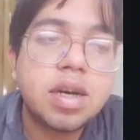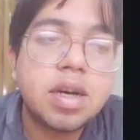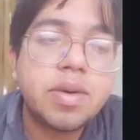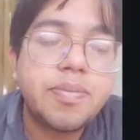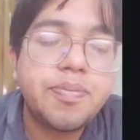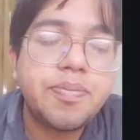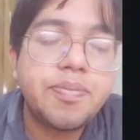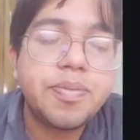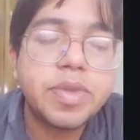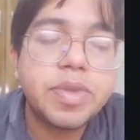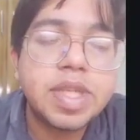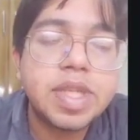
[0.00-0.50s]

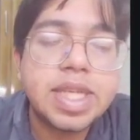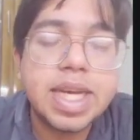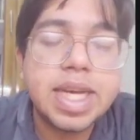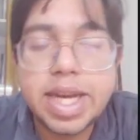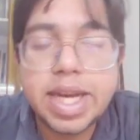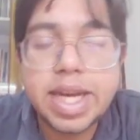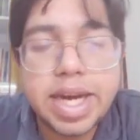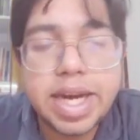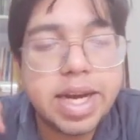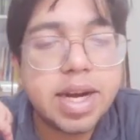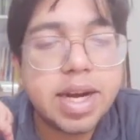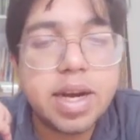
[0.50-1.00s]

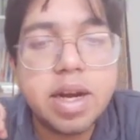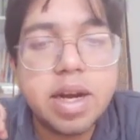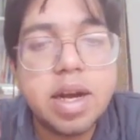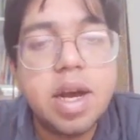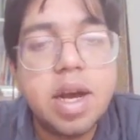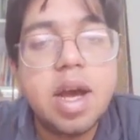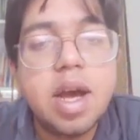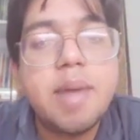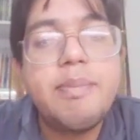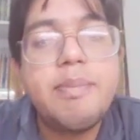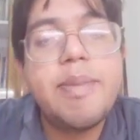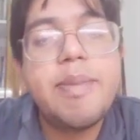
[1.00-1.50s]
secreted
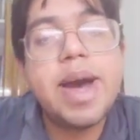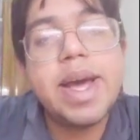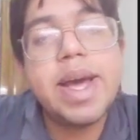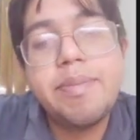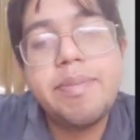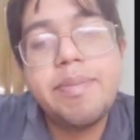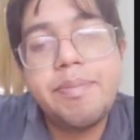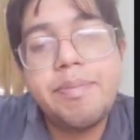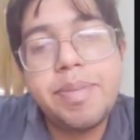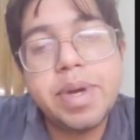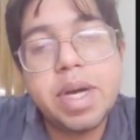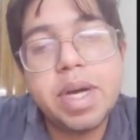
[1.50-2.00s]
by
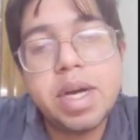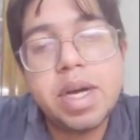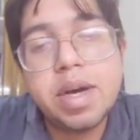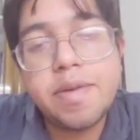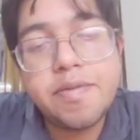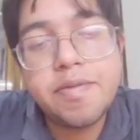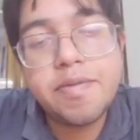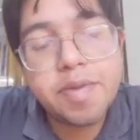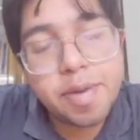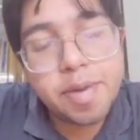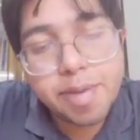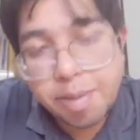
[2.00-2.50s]

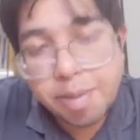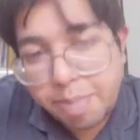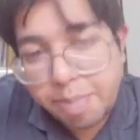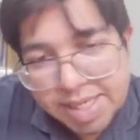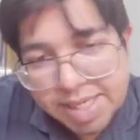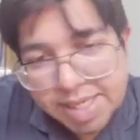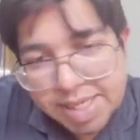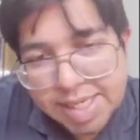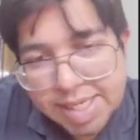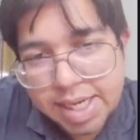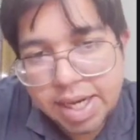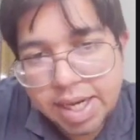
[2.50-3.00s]
from the
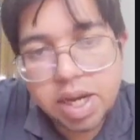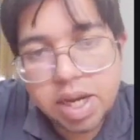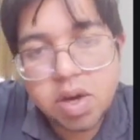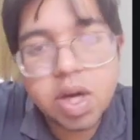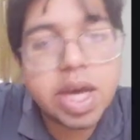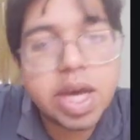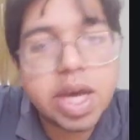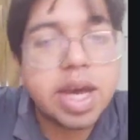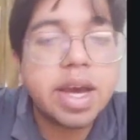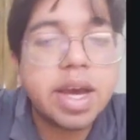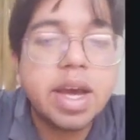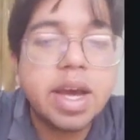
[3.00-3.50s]
PCT,
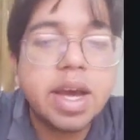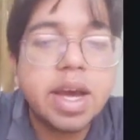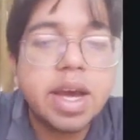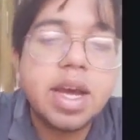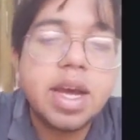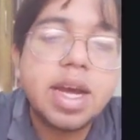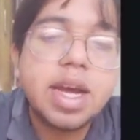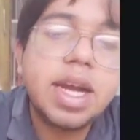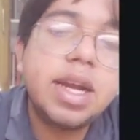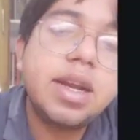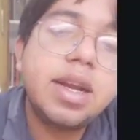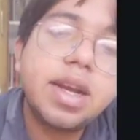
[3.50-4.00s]
okay,
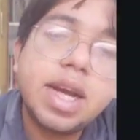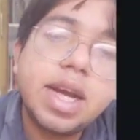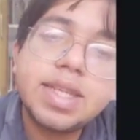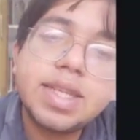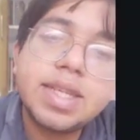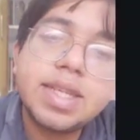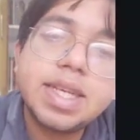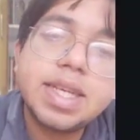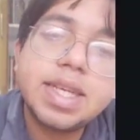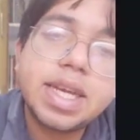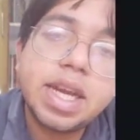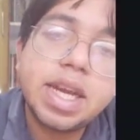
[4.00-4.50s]
it gets
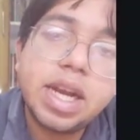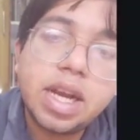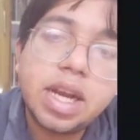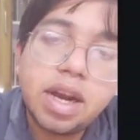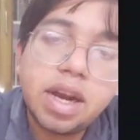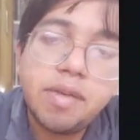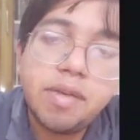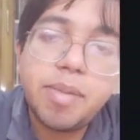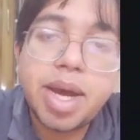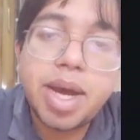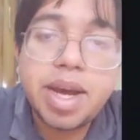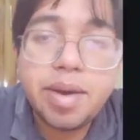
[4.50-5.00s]
secreted
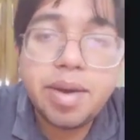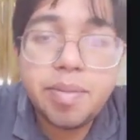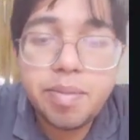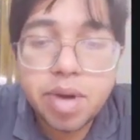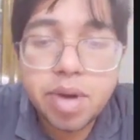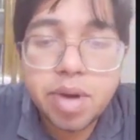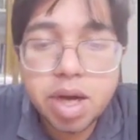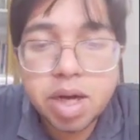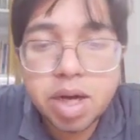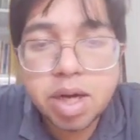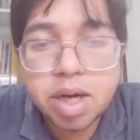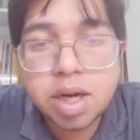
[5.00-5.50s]
by
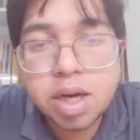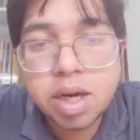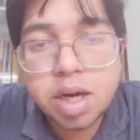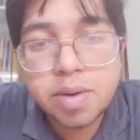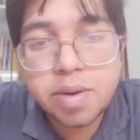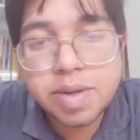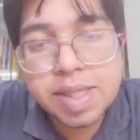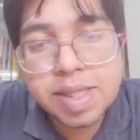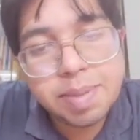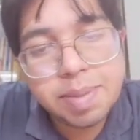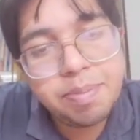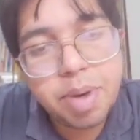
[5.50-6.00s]

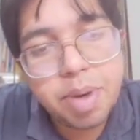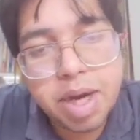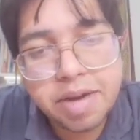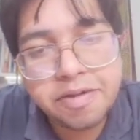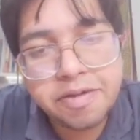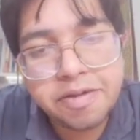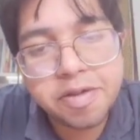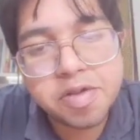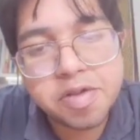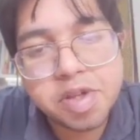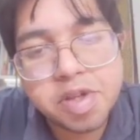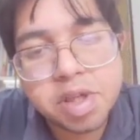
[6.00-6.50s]
simple
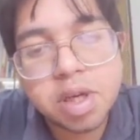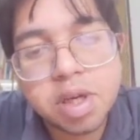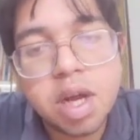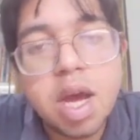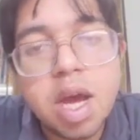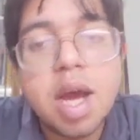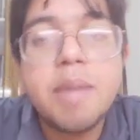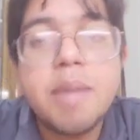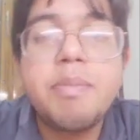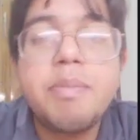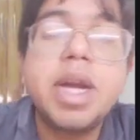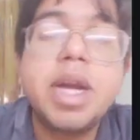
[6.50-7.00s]
diffusion.
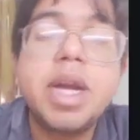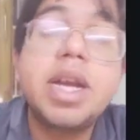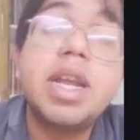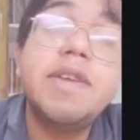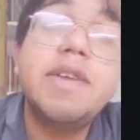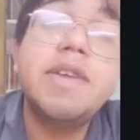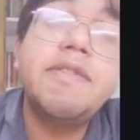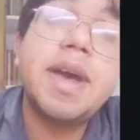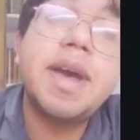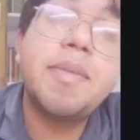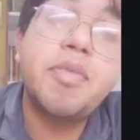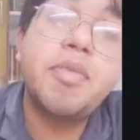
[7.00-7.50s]
But if
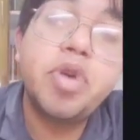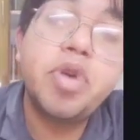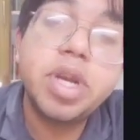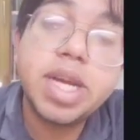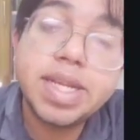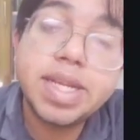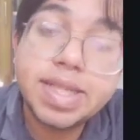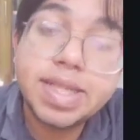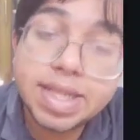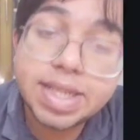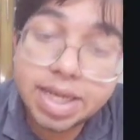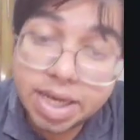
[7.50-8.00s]
ammonia is
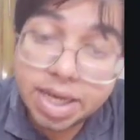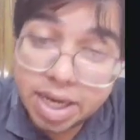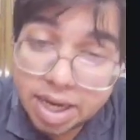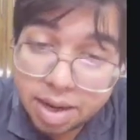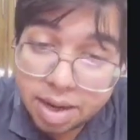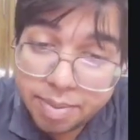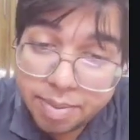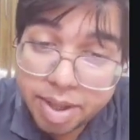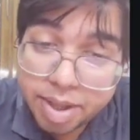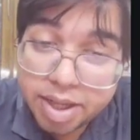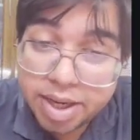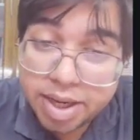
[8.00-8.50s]
secreted by
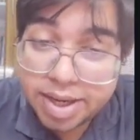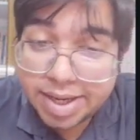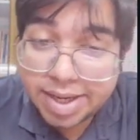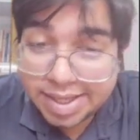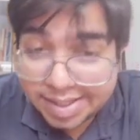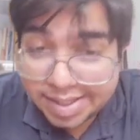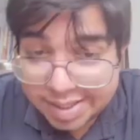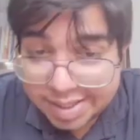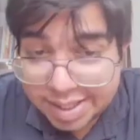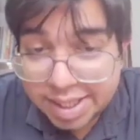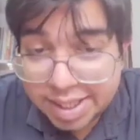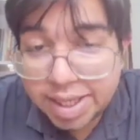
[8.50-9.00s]
the
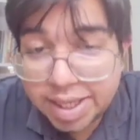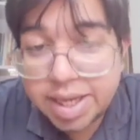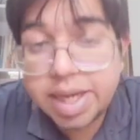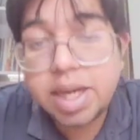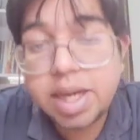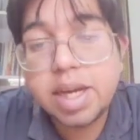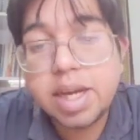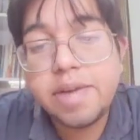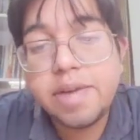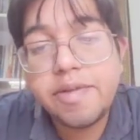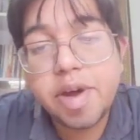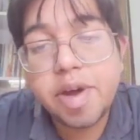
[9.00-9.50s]
DCT,
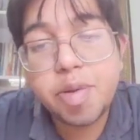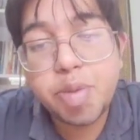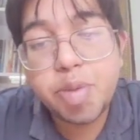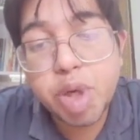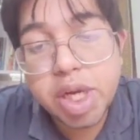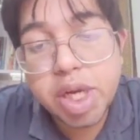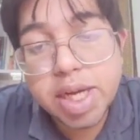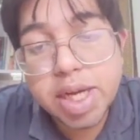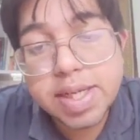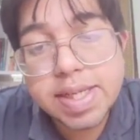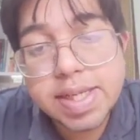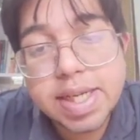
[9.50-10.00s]
if ammonia
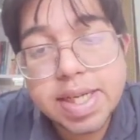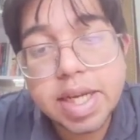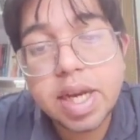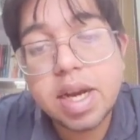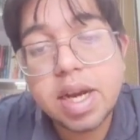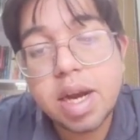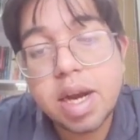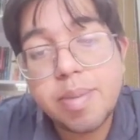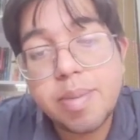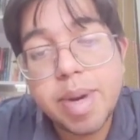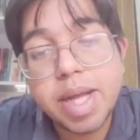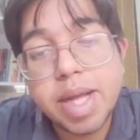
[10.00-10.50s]
is secreted
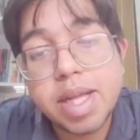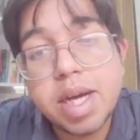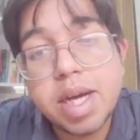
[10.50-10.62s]
by the